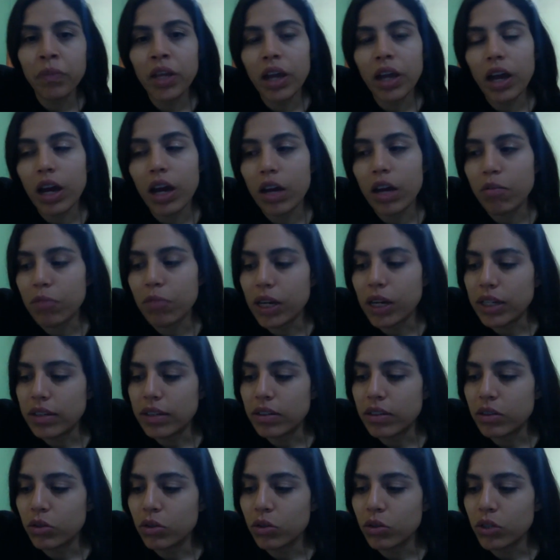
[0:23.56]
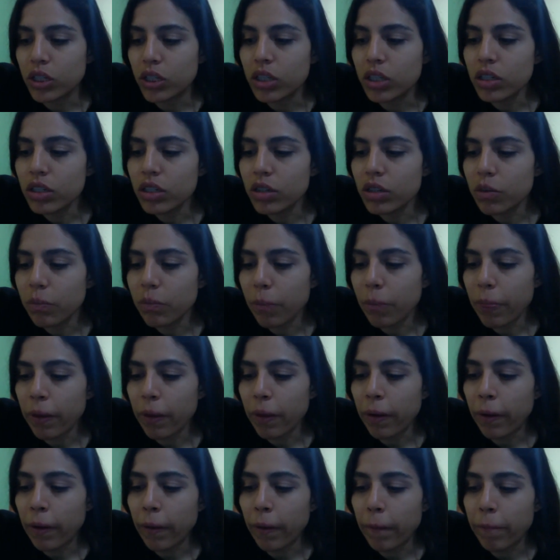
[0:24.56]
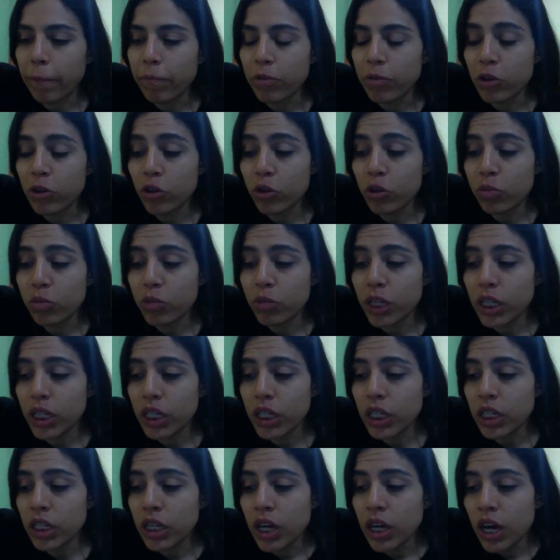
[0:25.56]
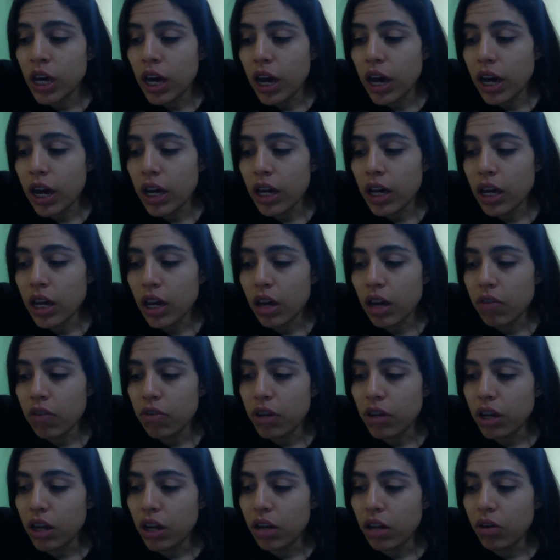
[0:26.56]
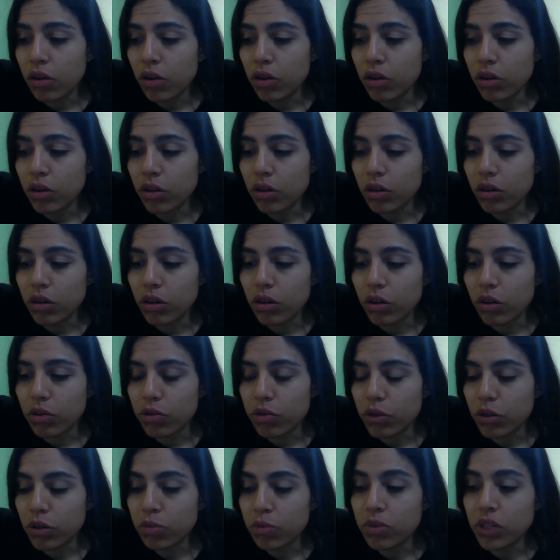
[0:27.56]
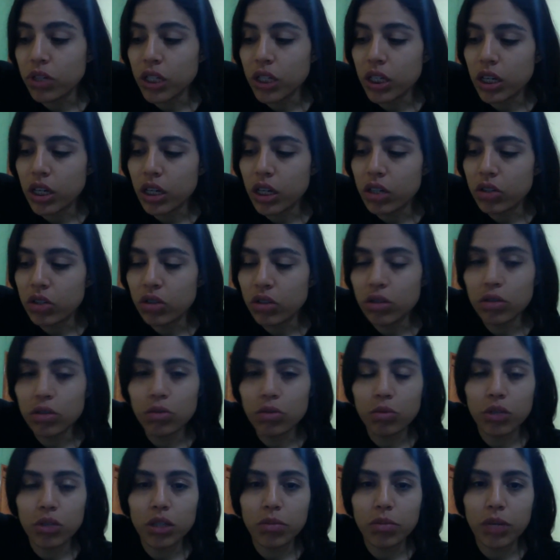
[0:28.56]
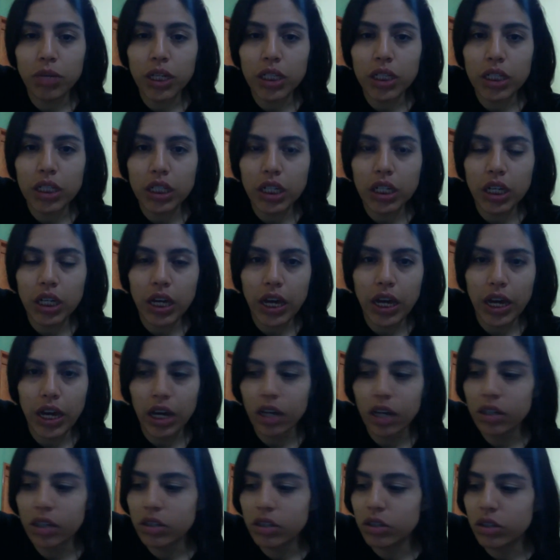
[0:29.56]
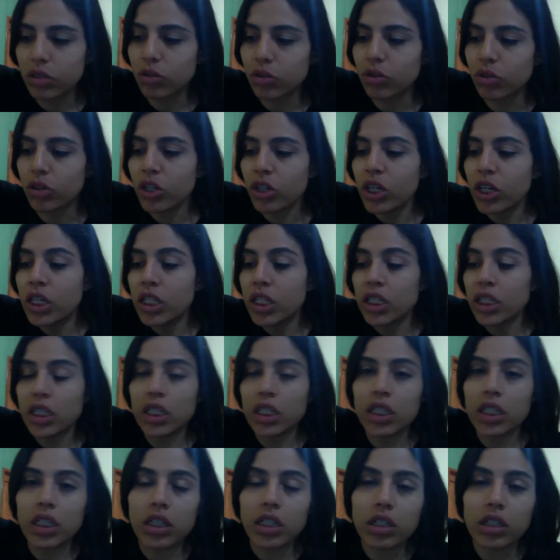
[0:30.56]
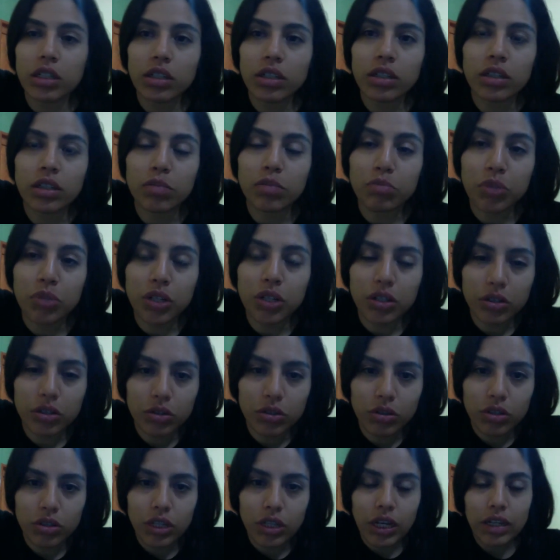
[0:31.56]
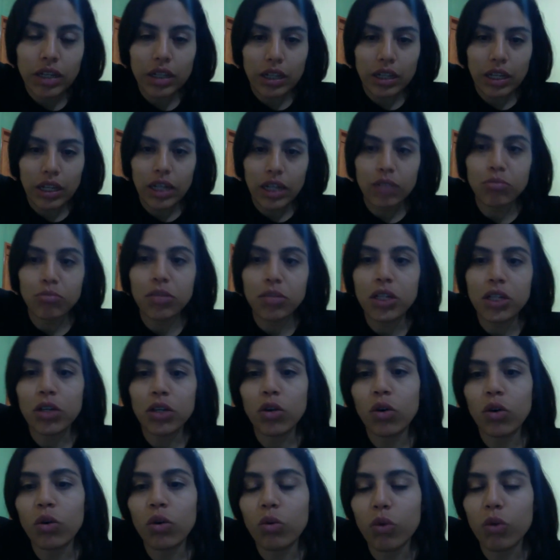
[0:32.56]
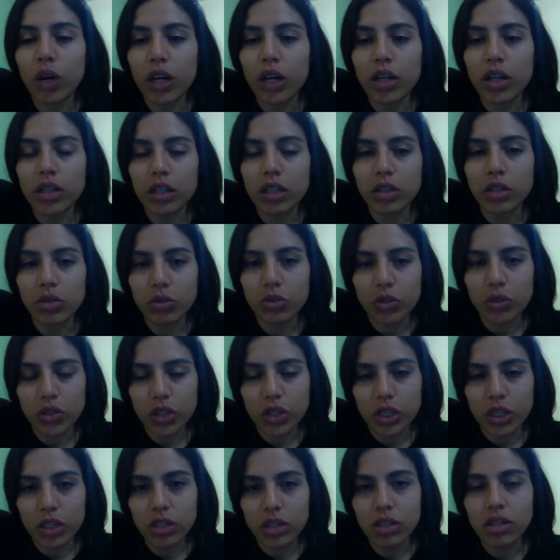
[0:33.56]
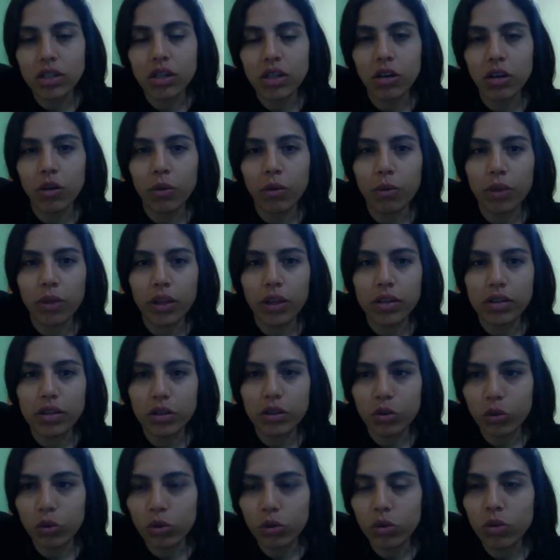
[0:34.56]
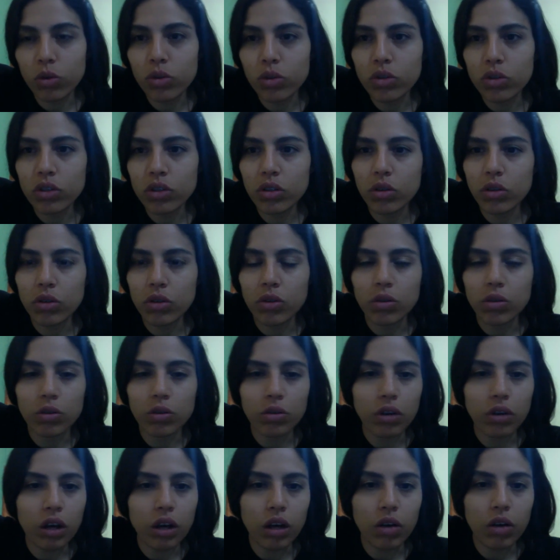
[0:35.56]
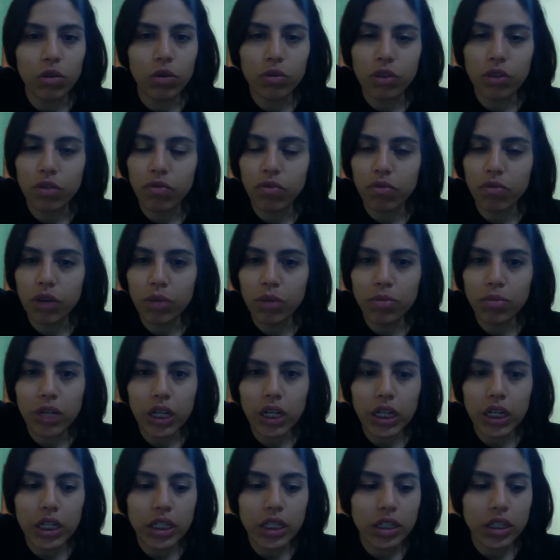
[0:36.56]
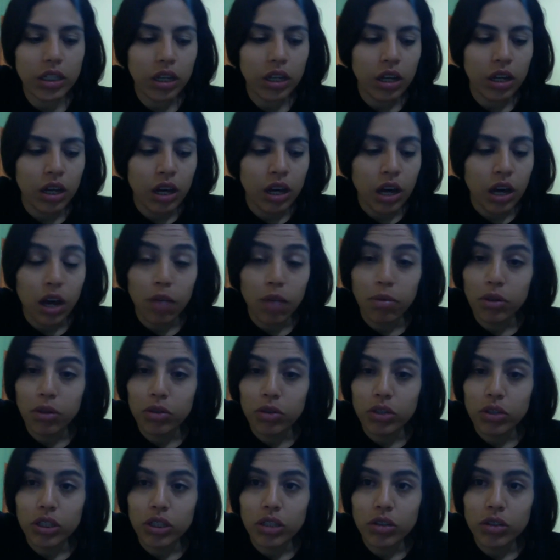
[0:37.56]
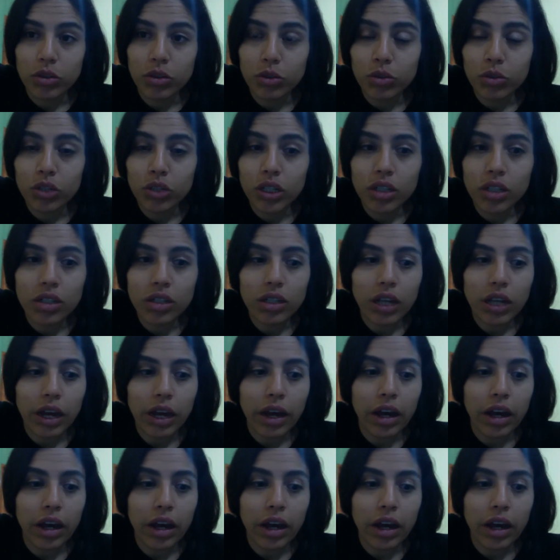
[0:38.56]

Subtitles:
and my students. Normally, I have a lot of communication with my TA, so she is the person that let me know what are the concerns of the schools or of the families about the students.